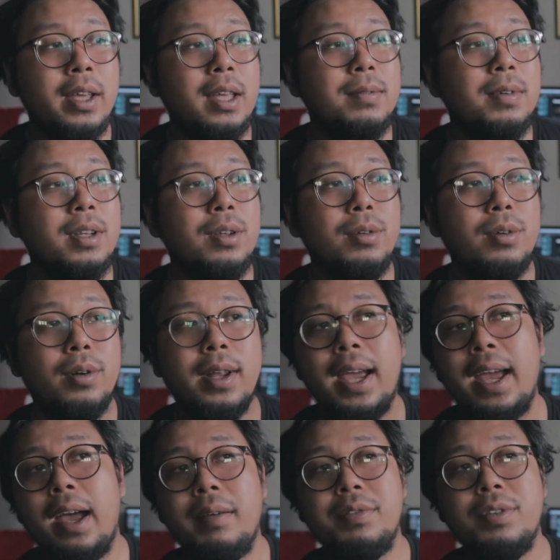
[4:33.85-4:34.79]
Even you don't
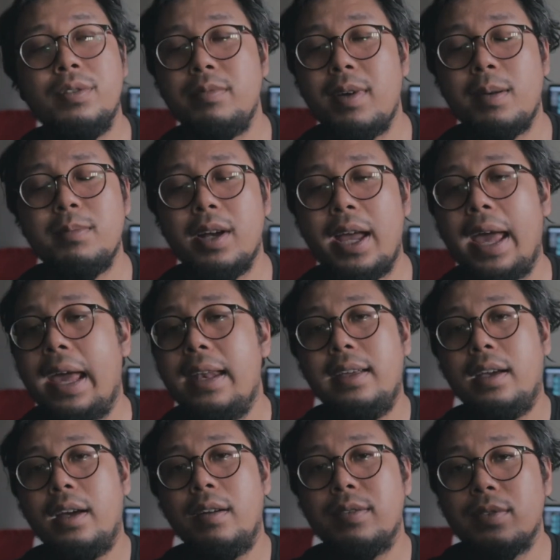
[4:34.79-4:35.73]
have to remember any
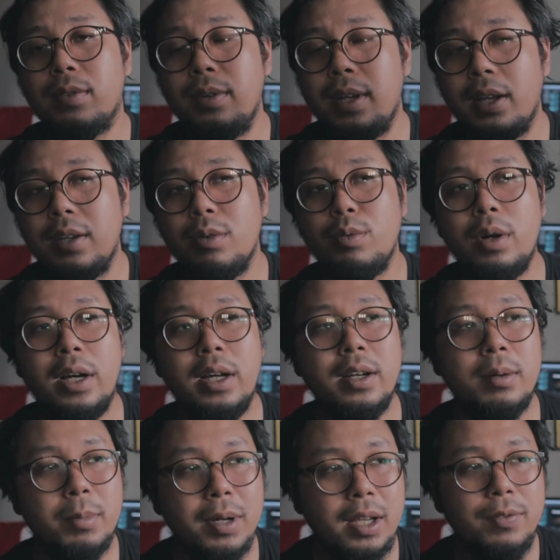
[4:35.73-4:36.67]
kind of script that you
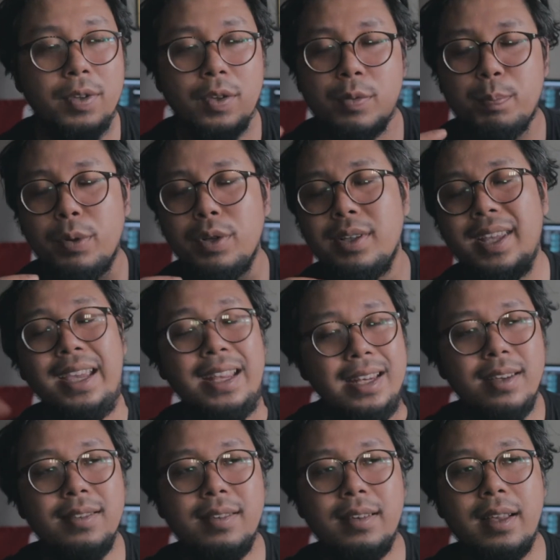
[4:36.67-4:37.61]
want, but if you're
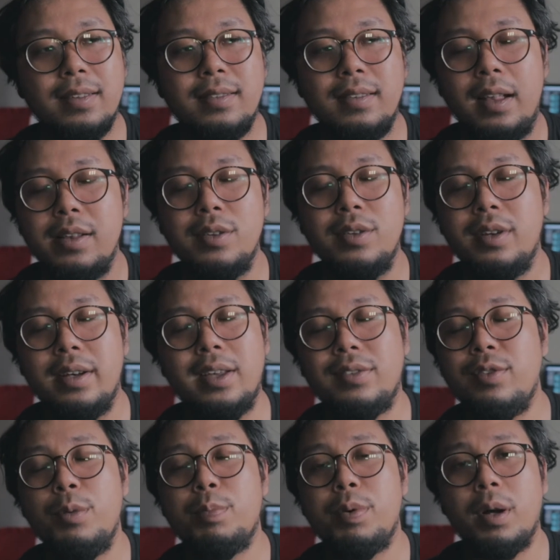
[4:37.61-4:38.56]
spontaneous, there's
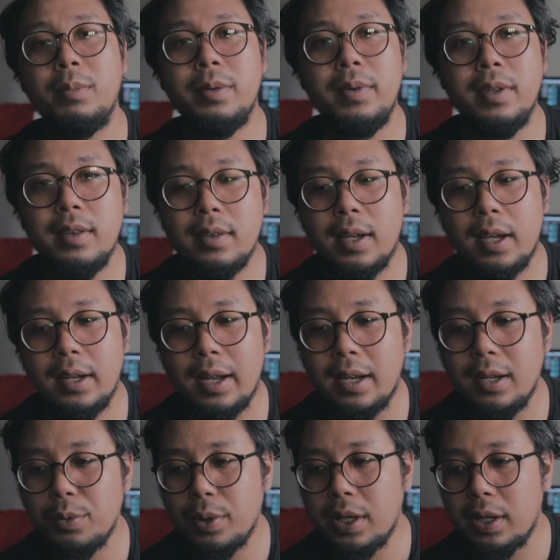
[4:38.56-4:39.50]
no problem in that
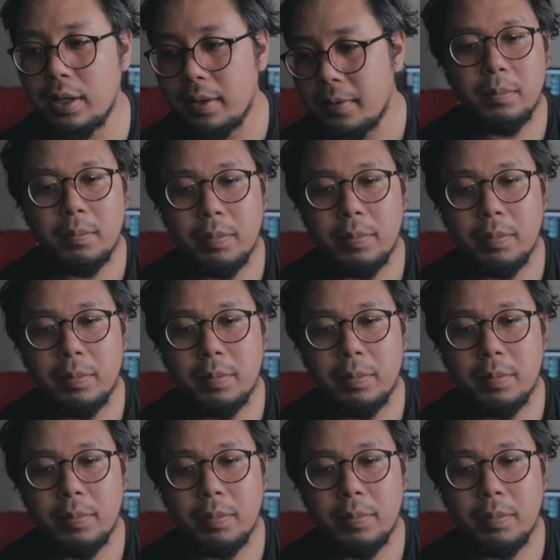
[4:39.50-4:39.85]
anyway.